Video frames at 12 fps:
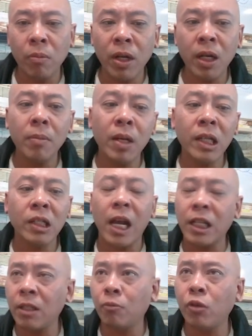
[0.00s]
millimeters,
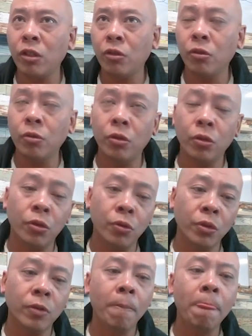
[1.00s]
I suggest you to
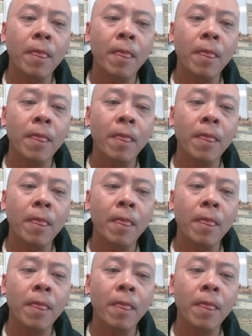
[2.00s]
use